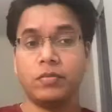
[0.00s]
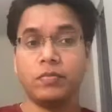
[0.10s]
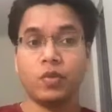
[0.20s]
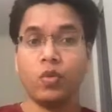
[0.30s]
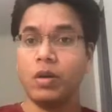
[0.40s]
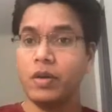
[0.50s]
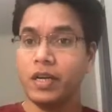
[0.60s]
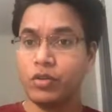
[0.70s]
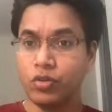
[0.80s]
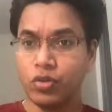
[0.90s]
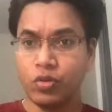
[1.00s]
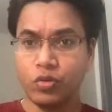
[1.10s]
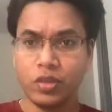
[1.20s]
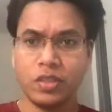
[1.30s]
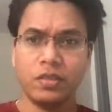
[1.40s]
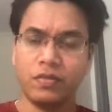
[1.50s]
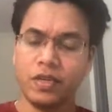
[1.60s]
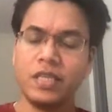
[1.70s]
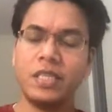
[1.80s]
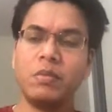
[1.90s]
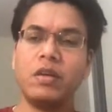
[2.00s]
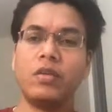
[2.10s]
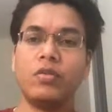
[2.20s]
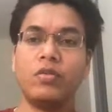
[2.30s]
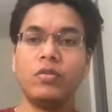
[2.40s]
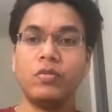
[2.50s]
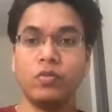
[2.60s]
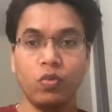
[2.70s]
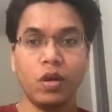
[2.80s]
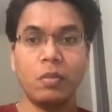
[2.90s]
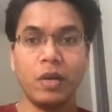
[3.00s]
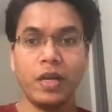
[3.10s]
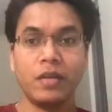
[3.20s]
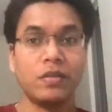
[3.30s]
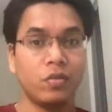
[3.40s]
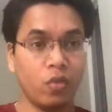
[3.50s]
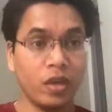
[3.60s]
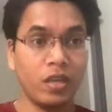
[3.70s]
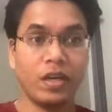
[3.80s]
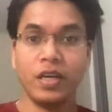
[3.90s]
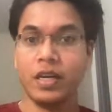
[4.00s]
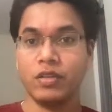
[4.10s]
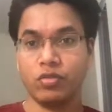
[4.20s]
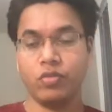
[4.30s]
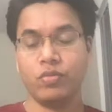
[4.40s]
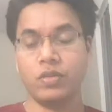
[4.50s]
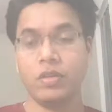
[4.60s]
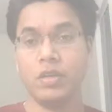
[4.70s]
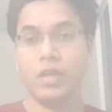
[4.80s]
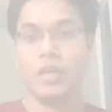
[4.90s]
word break 2 solutions is very similar to word break 139 solution. This